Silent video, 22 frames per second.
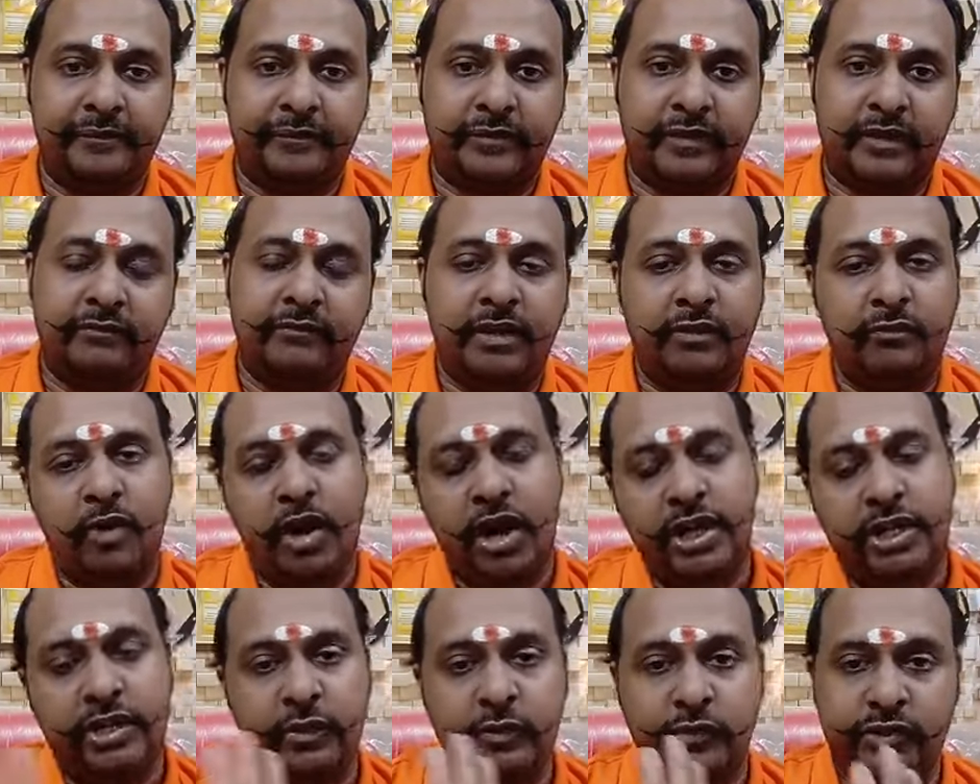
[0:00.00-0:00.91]
We
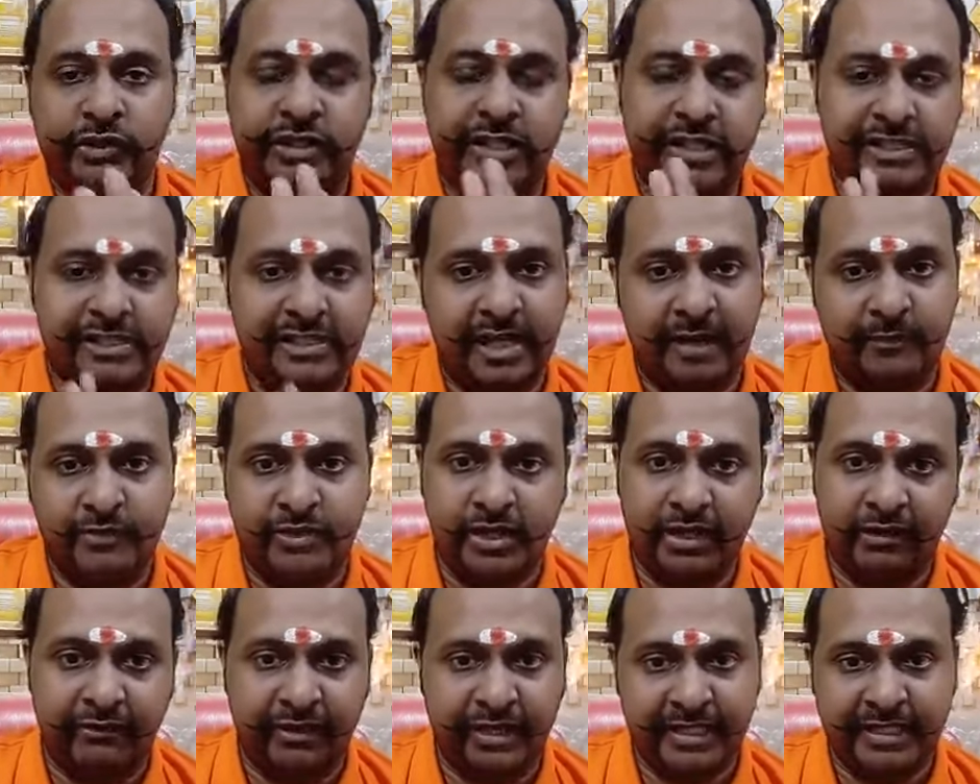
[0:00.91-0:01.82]
want you to just
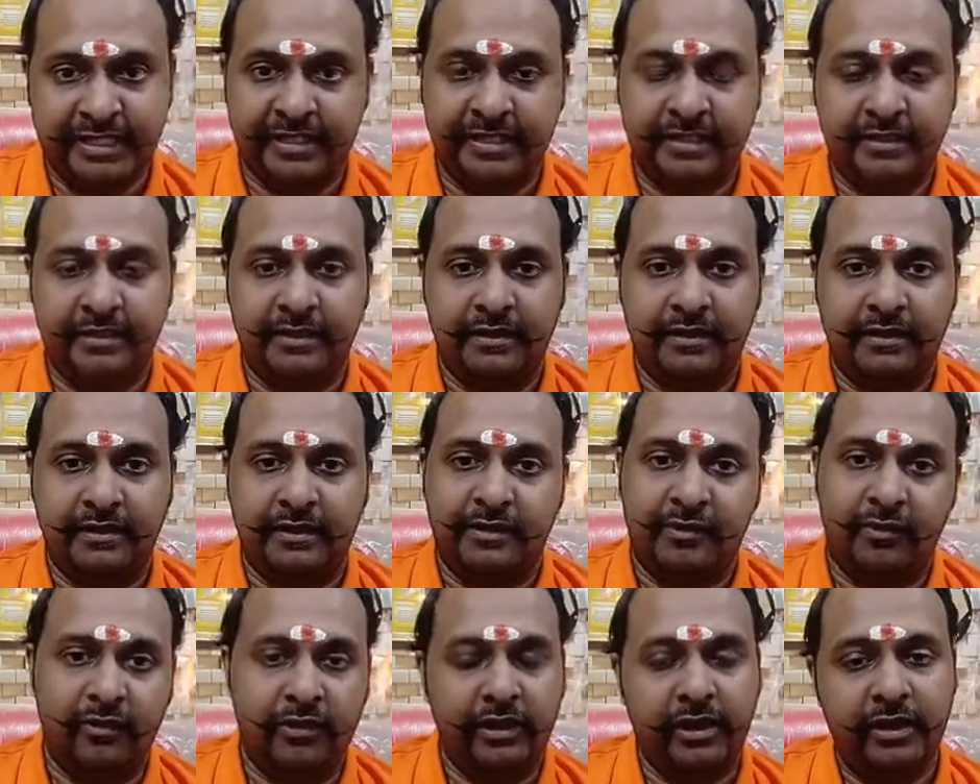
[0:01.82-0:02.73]
observe us.
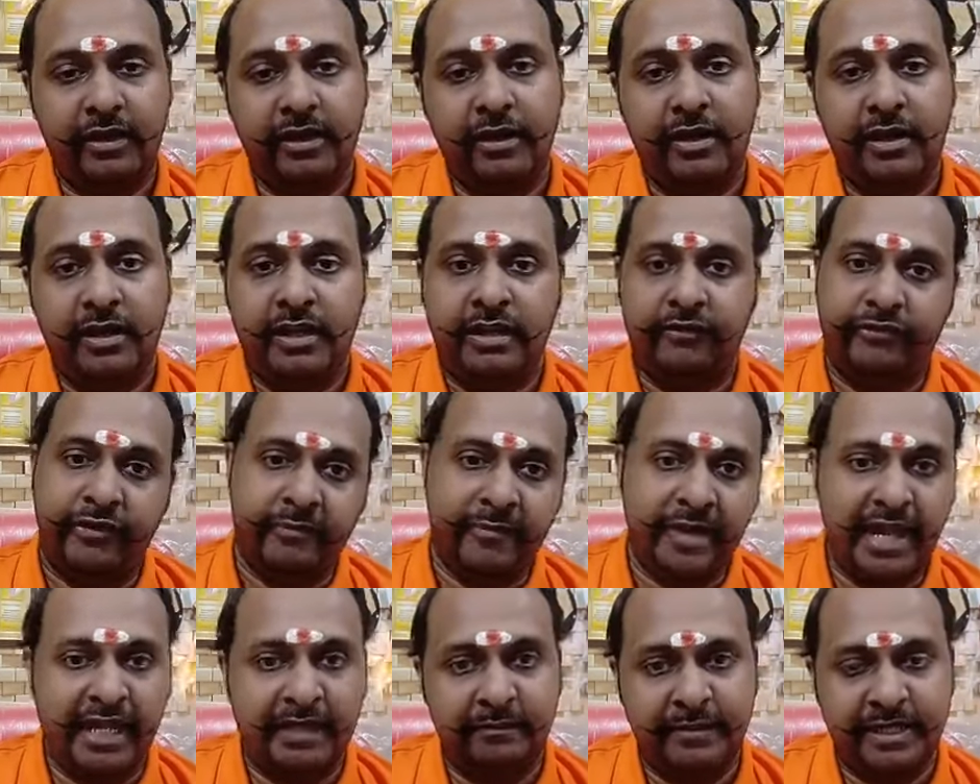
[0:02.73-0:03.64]
Okay, if you
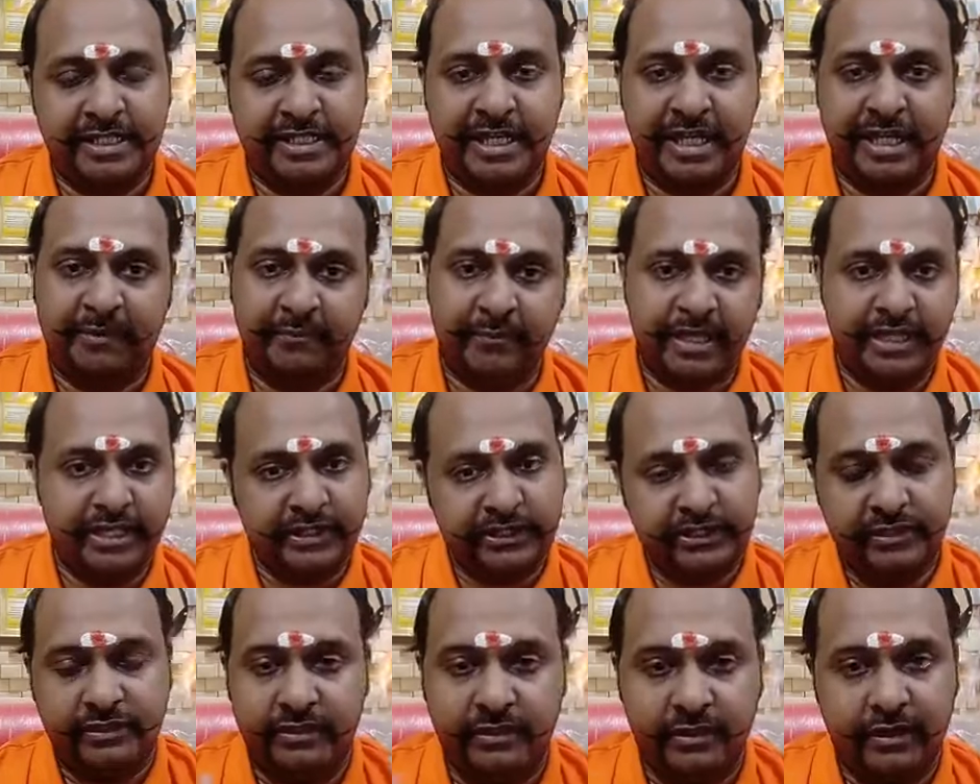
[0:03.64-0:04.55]
make mistake
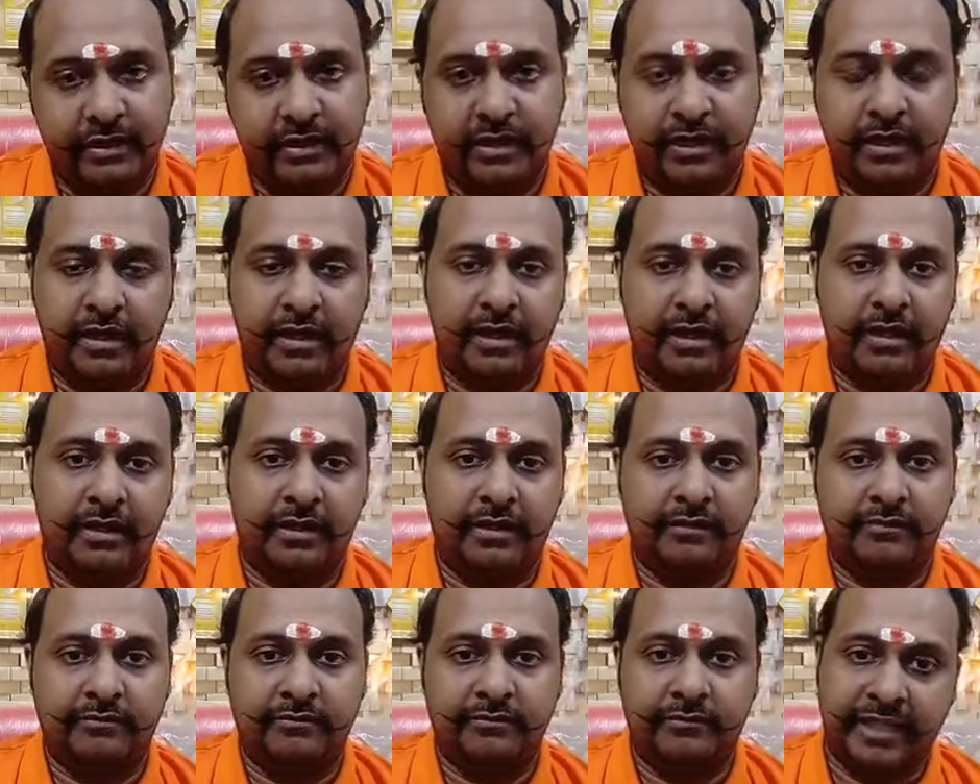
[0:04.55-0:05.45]
means
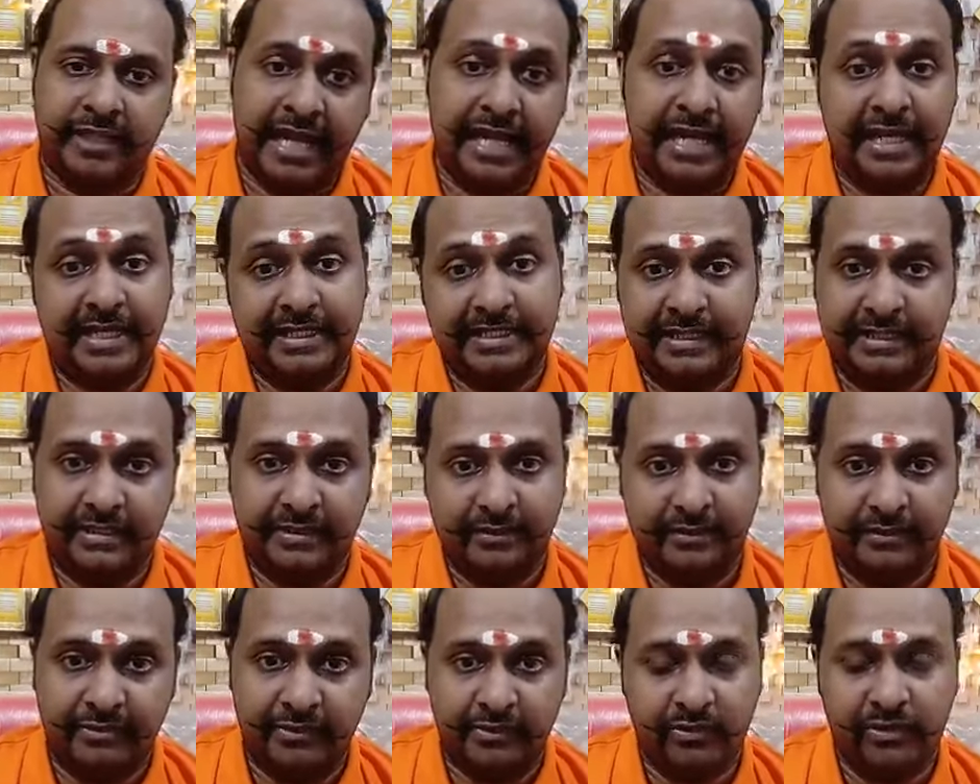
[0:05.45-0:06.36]
tell us,
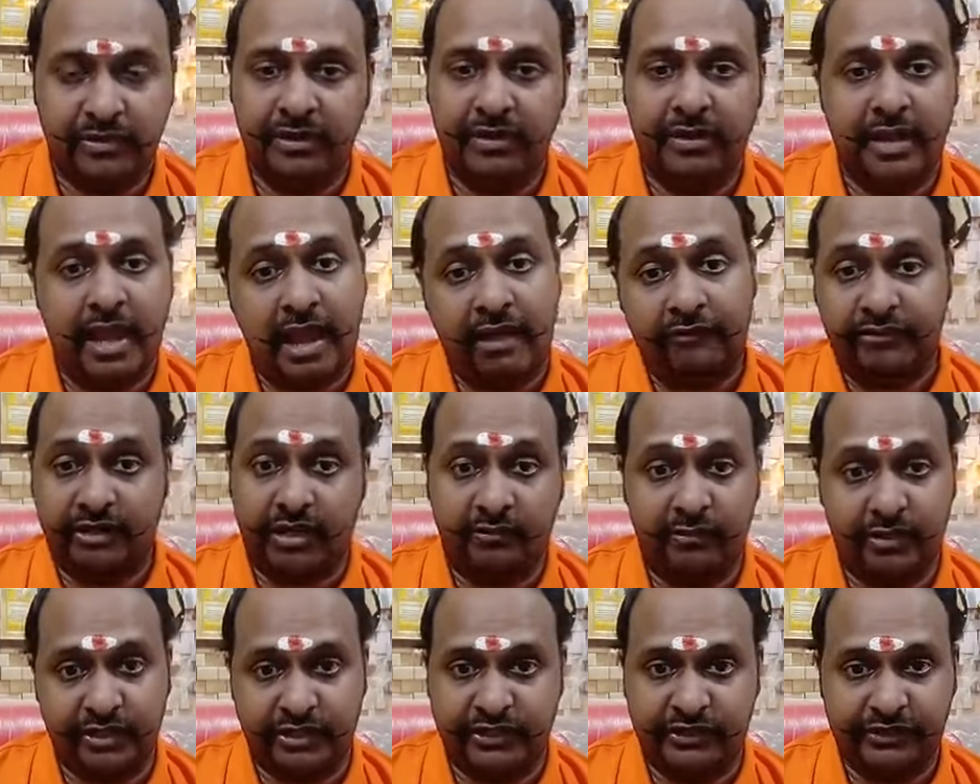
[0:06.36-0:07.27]
okay,
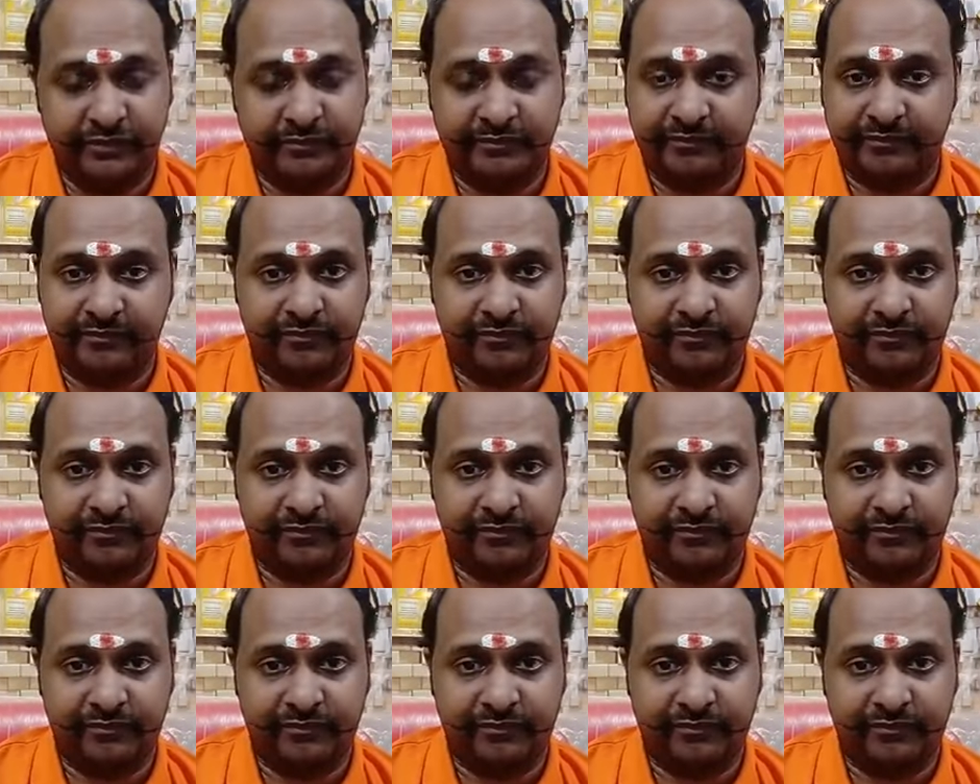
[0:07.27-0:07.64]
afterwards.